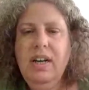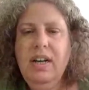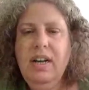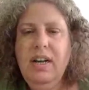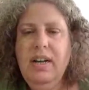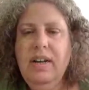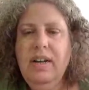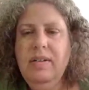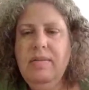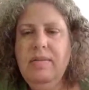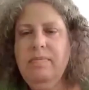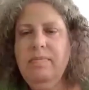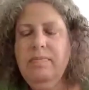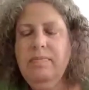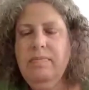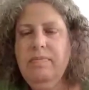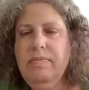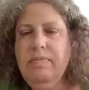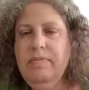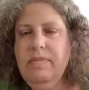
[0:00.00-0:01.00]
Um,
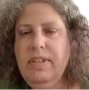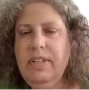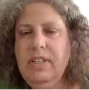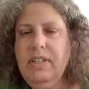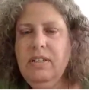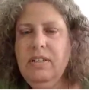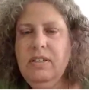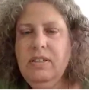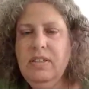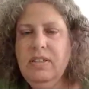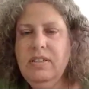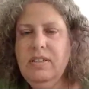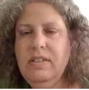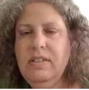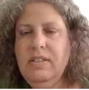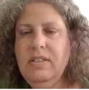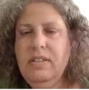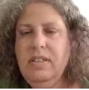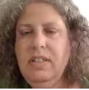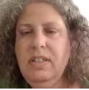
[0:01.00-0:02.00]
this
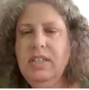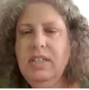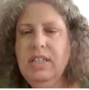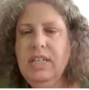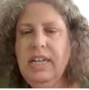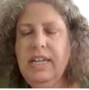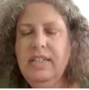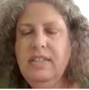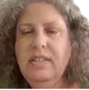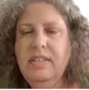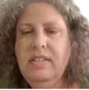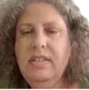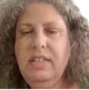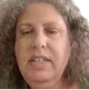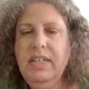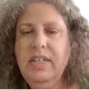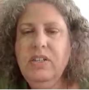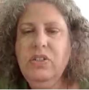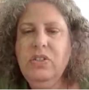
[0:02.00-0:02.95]
is indicated here.